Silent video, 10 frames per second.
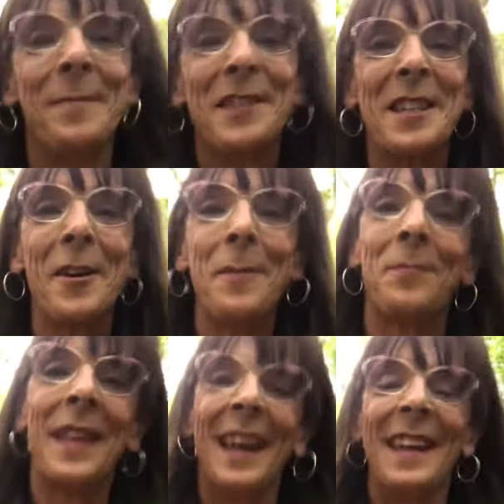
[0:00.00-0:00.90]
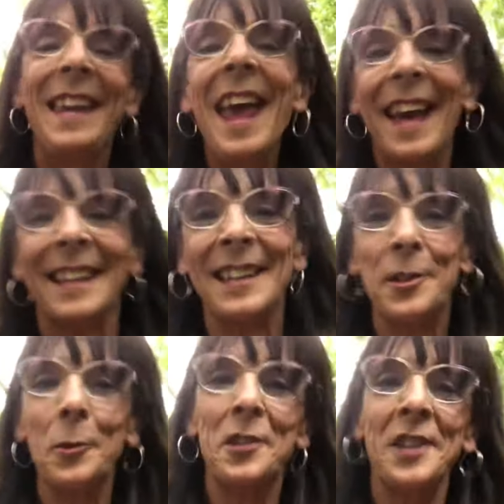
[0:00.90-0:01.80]
so yeah, it
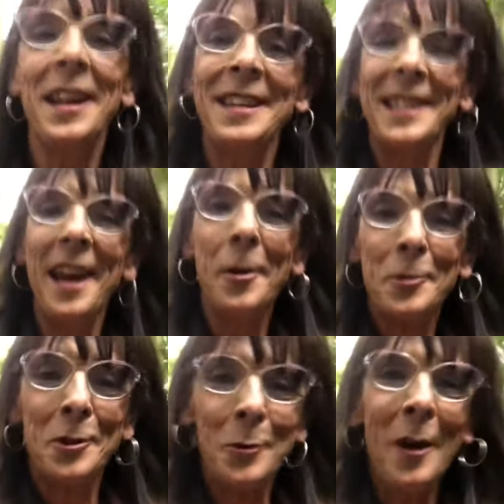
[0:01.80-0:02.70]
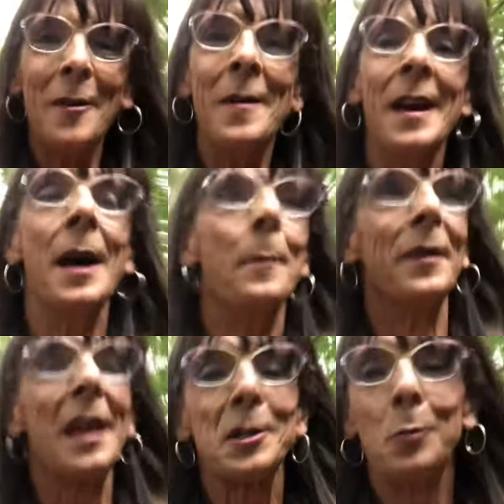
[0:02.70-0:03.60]
sort of stains the nails as well. But
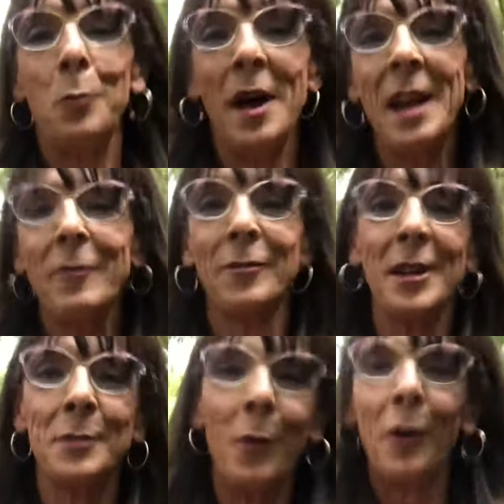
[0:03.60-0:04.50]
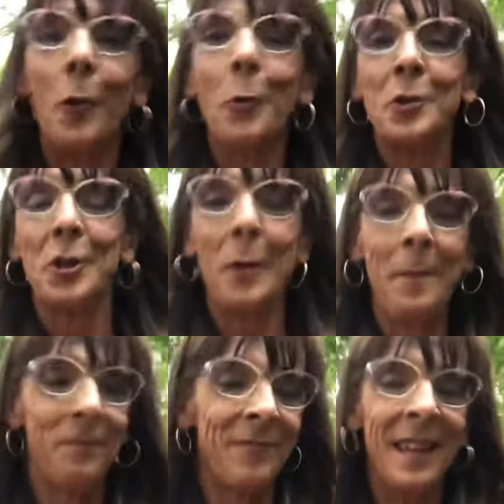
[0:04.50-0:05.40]
that's another reason why I ought to
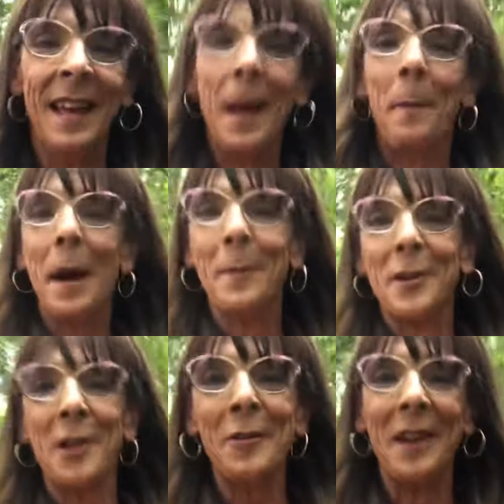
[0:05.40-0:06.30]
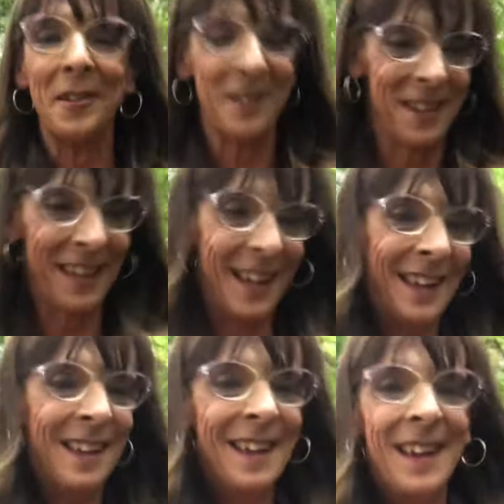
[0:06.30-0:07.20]
paint my toenails, I think.
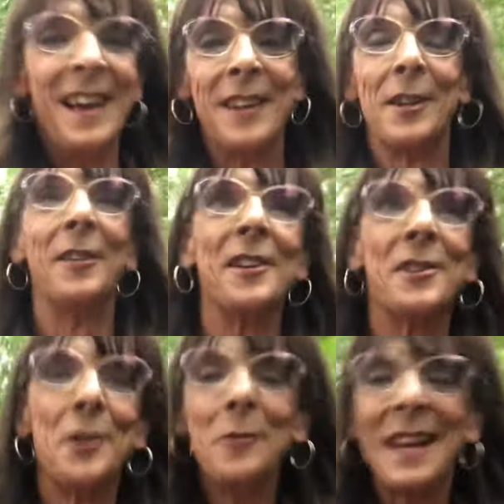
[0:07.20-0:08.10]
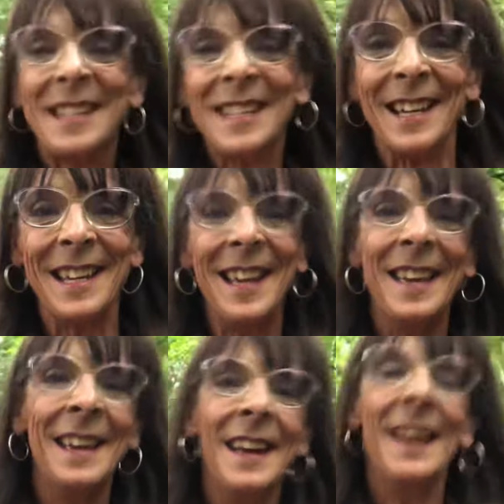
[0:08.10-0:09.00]
So I'm going to do that today.
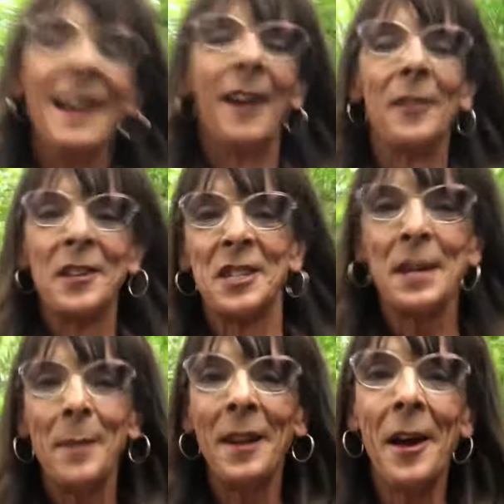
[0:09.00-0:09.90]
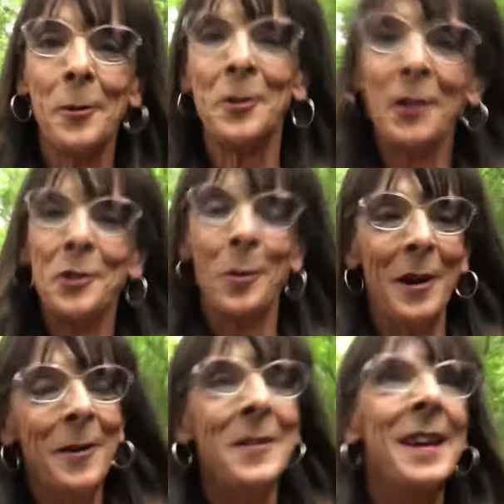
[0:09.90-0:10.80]
I'm going to stick my nails on as
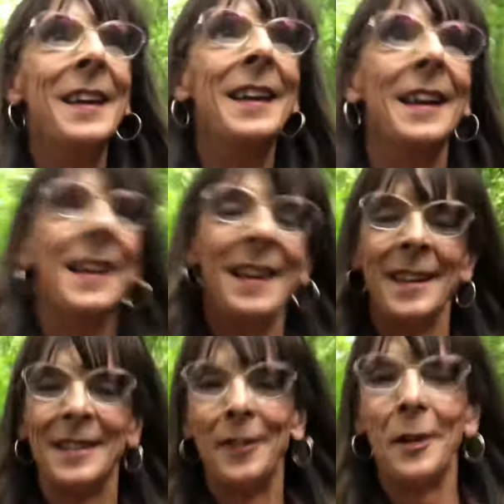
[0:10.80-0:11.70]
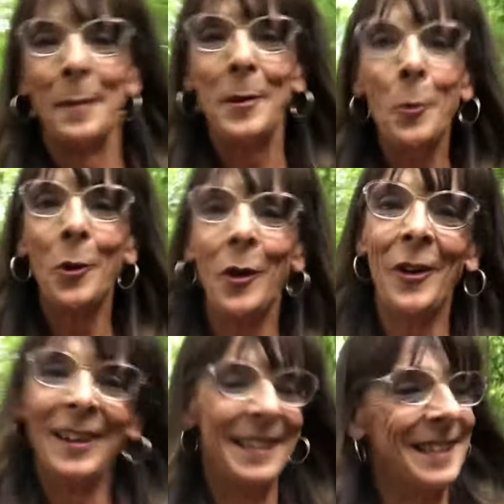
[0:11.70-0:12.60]
well. So I'm going to be all
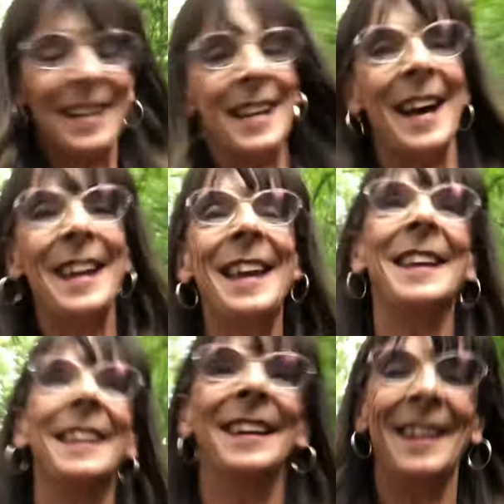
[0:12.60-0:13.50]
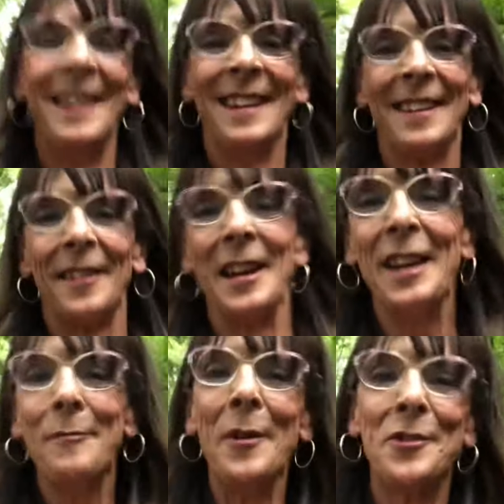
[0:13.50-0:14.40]
girly today. Going to
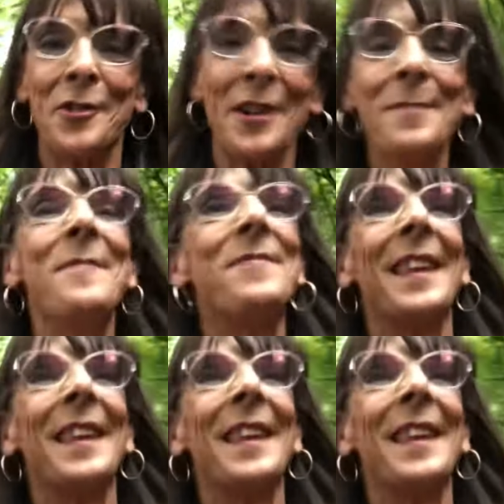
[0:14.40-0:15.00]
live my dream.